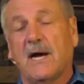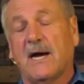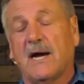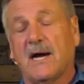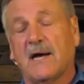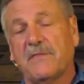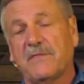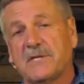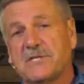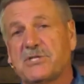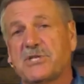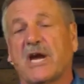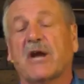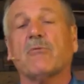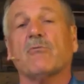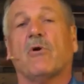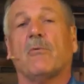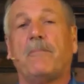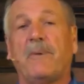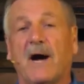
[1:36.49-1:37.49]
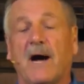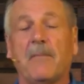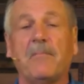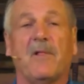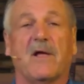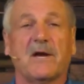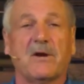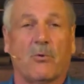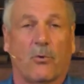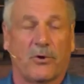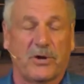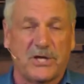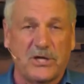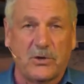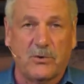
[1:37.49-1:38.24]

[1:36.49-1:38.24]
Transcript: uh, the general public or to